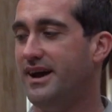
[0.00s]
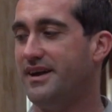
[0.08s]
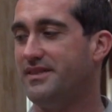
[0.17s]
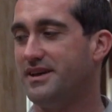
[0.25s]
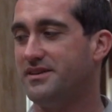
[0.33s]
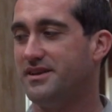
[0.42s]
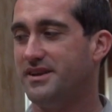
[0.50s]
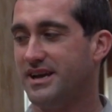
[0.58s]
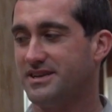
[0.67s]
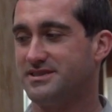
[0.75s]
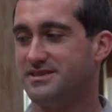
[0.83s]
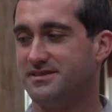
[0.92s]
And then the
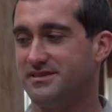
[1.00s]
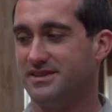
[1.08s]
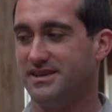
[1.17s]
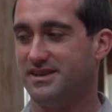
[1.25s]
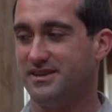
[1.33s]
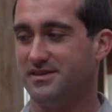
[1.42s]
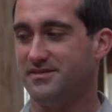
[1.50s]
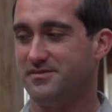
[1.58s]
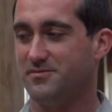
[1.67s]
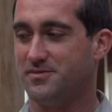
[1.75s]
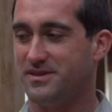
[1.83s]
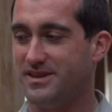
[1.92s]
next, the,
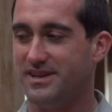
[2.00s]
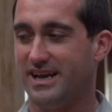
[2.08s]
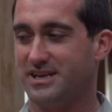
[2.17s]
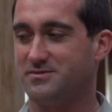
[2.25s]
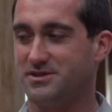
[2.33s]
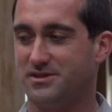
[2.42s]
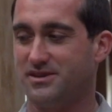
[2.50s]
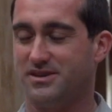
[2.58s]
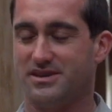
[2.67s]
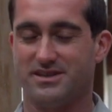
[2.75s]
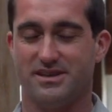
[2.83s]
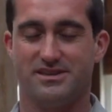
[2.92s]
the next we started
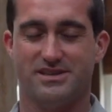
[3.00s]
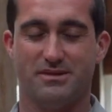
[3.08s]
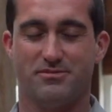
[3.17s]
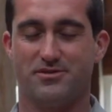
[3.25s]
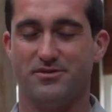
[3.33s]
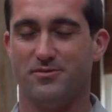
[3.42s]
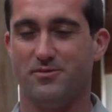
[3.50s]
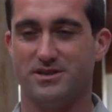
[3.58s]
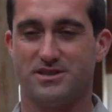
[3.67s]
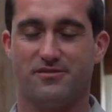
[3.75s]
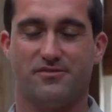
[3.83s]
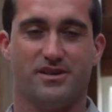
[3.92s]
to sh shape through
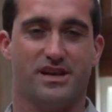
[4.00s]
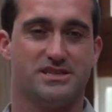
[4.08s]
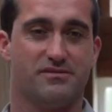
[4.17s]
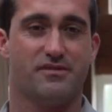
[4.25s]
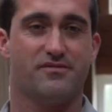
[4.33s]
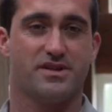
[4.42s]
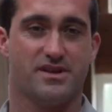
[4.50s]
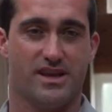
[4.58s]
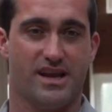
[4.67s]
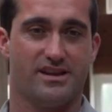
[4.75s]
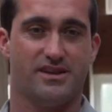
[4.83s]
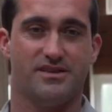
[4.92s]
what's our philosophy for the
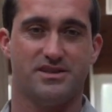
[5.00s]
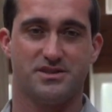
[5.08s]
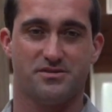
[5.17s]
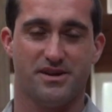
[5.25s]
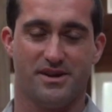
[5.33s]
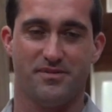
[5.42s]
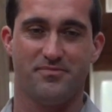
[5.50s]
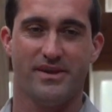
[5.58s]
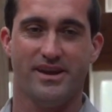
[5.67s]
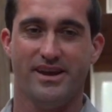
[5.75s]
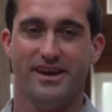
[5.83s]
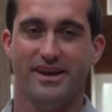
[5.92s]
land and the soil.
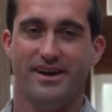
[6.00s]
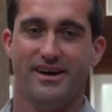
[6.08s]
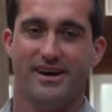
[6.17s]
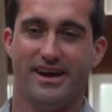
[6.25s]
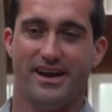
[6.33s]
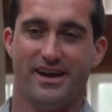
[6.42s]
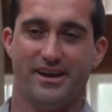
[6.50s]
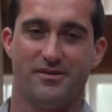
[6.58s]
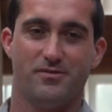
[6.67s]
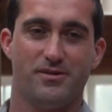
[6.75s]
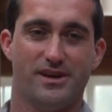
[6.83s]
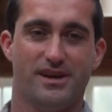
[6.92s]

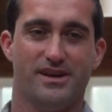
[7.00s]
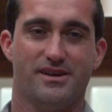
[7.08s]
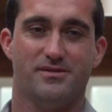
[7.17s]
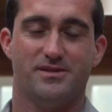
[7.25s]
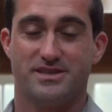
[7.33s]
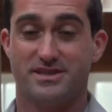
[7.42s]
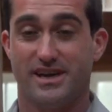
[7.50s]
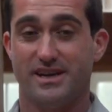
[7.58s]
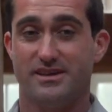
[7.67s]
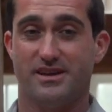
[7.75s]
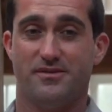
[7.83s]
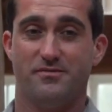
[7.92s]
And we
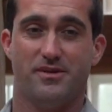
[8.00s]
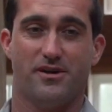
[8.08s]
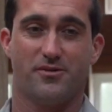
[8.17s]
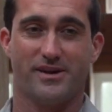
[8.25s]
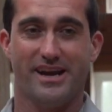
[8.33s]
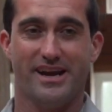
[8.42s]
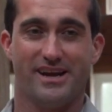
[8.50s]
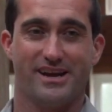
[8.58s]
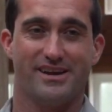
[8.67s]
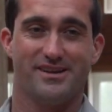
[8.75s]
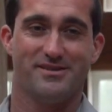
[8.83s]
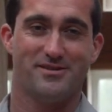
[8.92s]
decided that
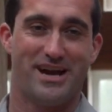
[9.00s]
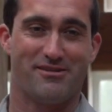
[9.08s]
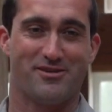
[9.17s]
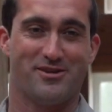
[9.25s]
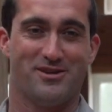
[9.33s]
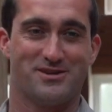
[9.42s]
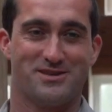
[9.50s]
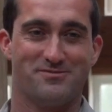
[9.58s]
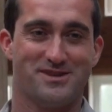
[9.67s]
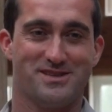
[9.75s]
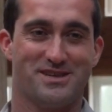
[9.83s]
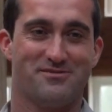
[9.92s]
organic agriculture,
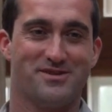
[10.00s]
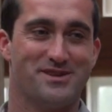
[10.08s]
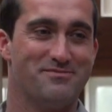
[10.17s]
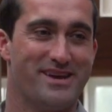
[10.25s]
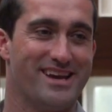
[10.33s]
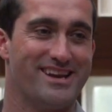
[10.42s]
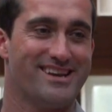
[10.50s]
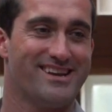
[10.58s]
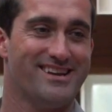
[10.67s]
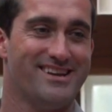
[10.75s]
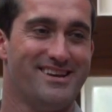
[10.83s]
what does that really mean?